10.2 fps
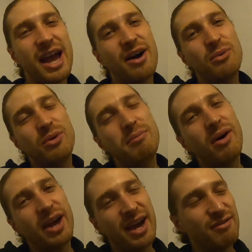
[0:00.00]
doubt we
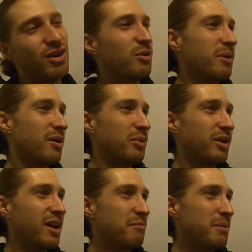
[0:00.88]
might have a little bit. Are we
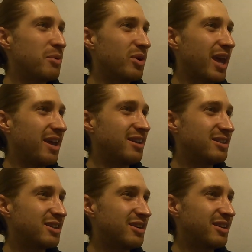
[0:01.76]
going to have a bit more
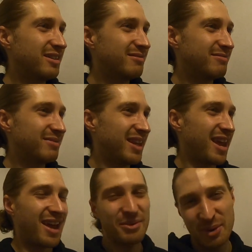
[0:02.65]
cake tonight?
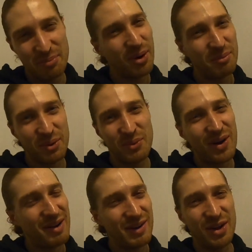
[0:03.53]
Yeah, we probably
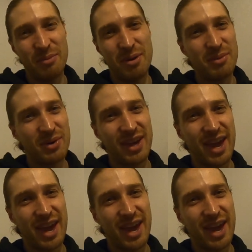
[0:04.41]
will have a little bit more